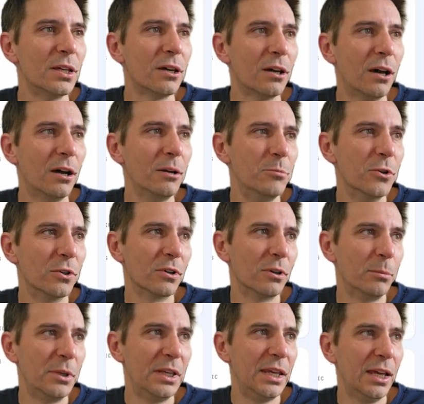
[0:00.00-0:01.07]
I'm not going
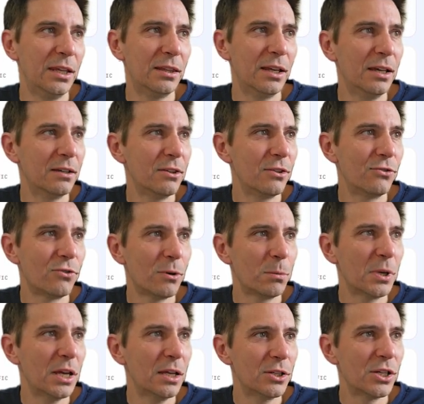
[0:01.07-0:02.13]
to be getting that at the drop
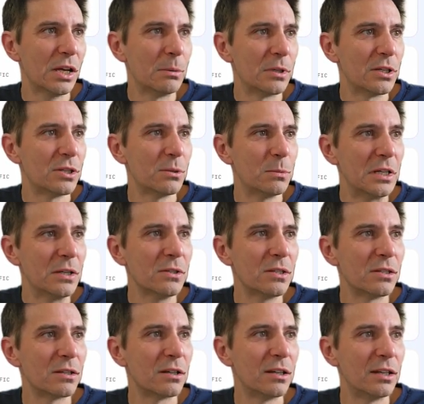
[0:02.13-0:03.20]
catch, am I? Someone else
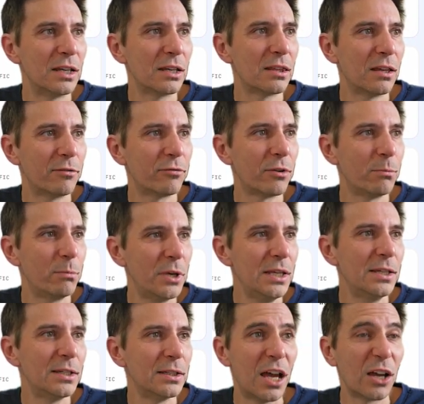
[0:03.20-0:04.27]
is going to nick that from me.
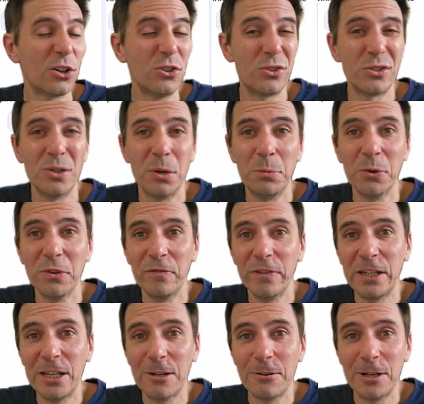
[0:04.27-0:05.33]
I could just not put the
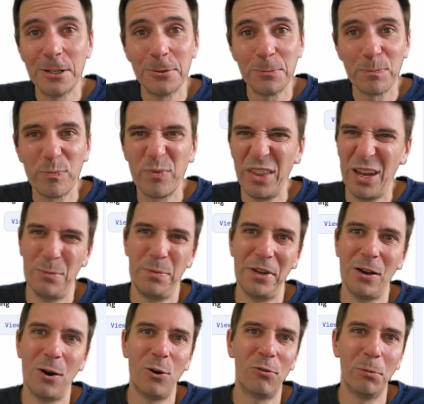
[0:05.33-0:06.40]
video out. That would be
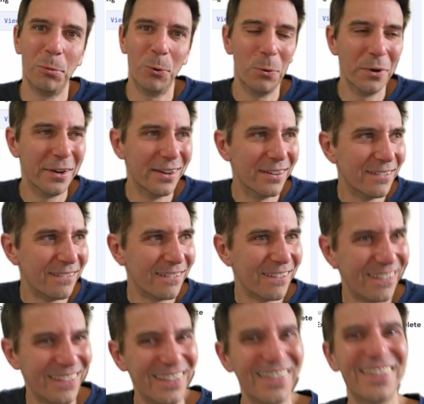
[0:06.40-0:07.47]
horrible, wouldn't it?
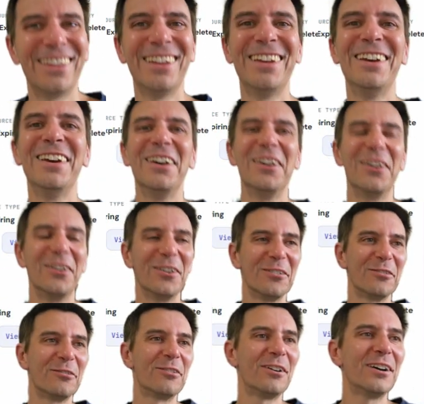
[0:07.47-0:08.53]

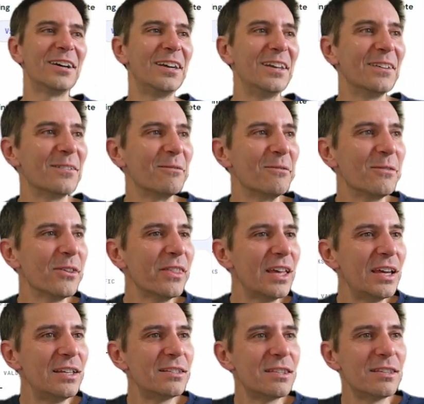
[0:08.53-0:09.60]
Right, well
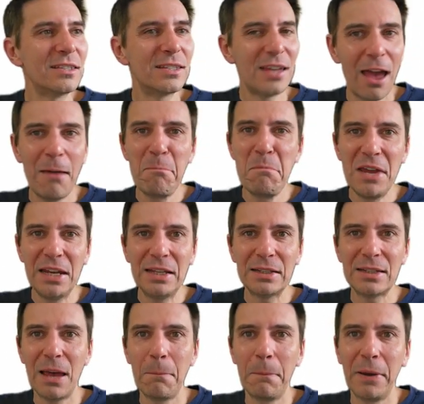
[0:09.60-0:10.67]
there's the 10-minute
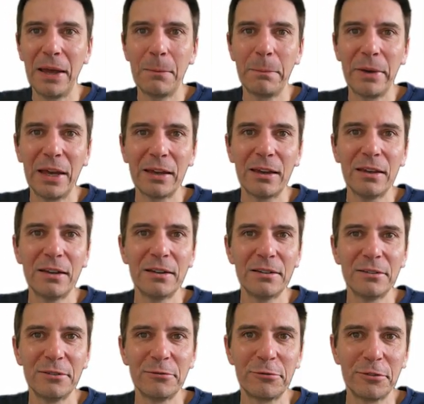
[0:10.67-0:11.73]
£10 banger
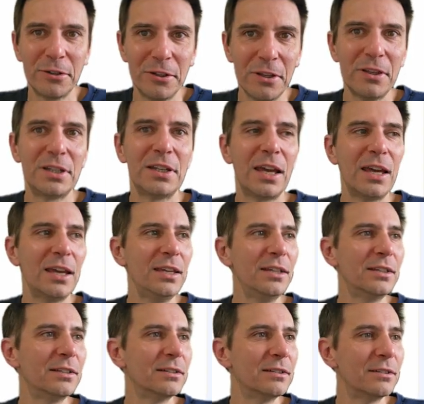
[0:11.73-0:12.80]
for another
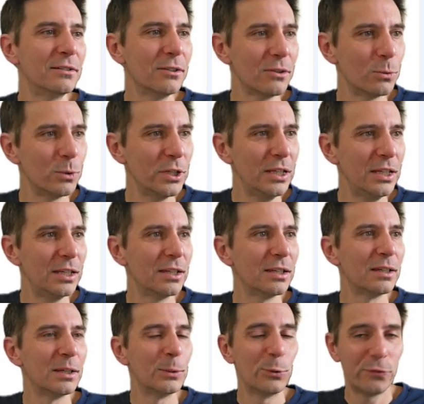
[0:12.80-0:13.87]
day, another week.
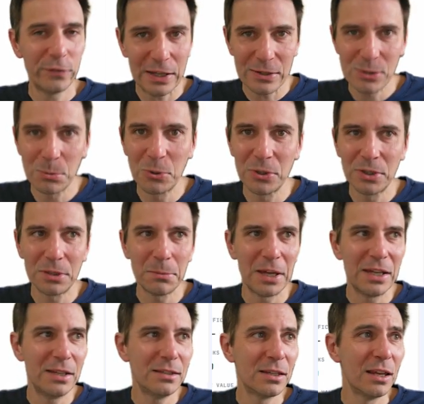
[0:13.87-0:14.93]
We found some good
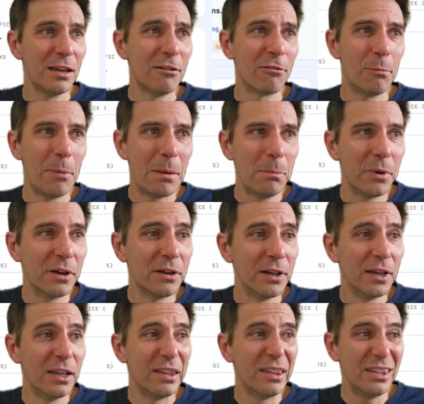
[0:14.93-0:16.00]
domains. Remember,
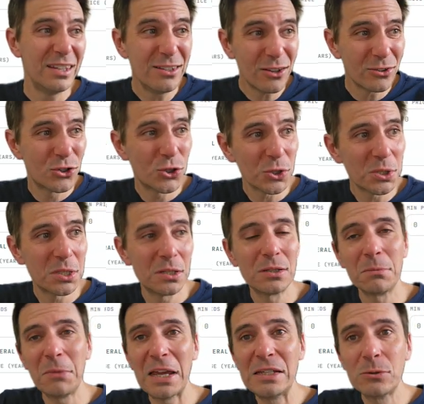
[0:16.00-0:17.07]
these are just the
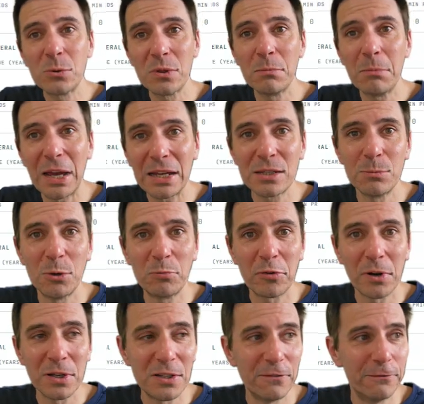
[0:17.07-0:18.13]
domains with a maximum
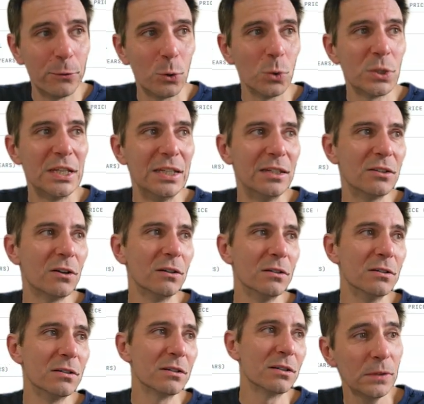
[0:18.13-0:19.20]
price of
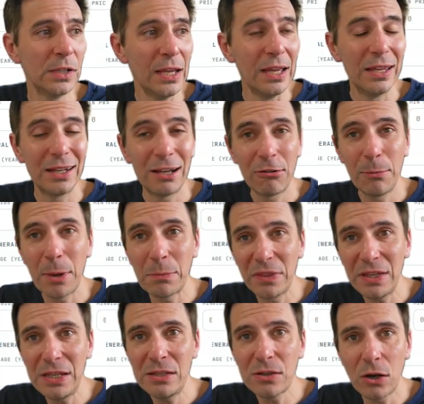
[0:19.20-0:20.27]
$14. Now remember,
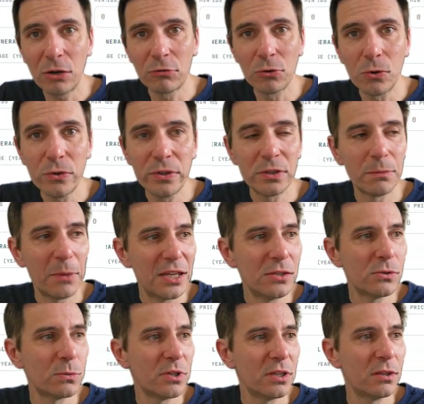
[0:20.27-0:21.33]
these are all the
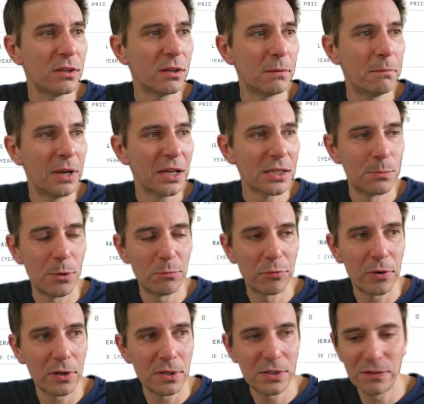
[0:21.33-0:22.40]
domains with a maximum
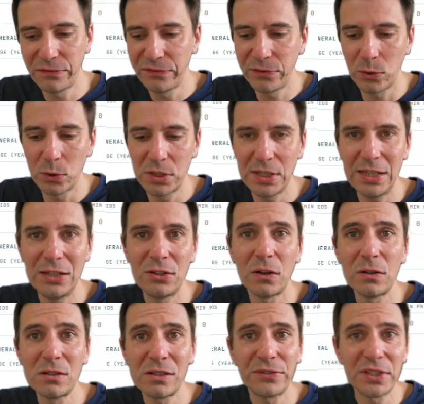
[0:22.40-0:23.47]
price of
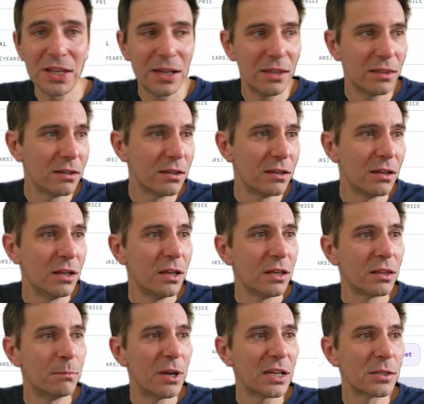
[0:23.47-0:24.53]
$14. If we take the
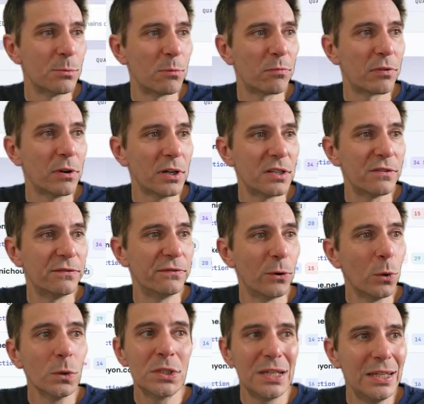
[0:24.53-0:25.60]
maximum price of
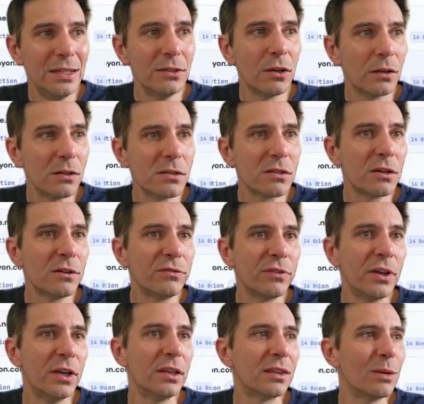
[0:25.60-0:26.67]
$14 off,
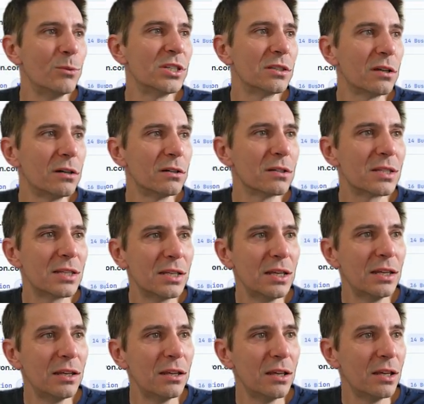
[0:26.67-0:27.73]
then we start
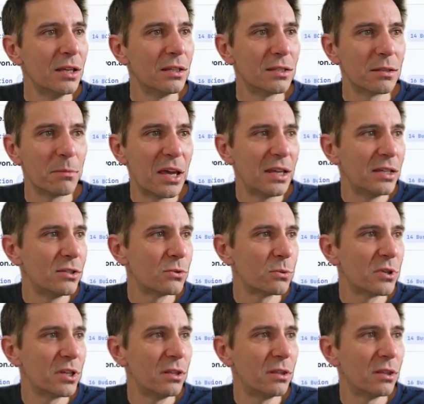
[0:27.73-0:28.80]
seeing domains
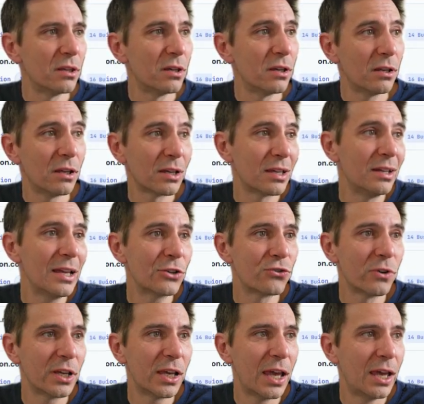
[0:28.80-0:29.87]
with like
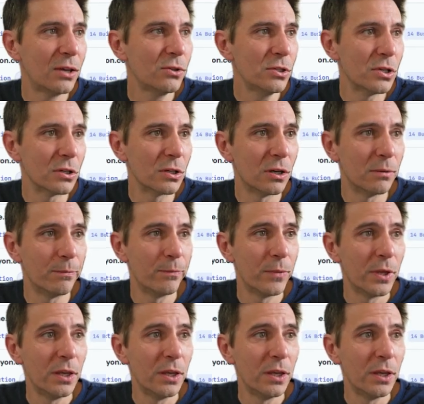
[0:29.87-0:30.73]
electronichouse.com.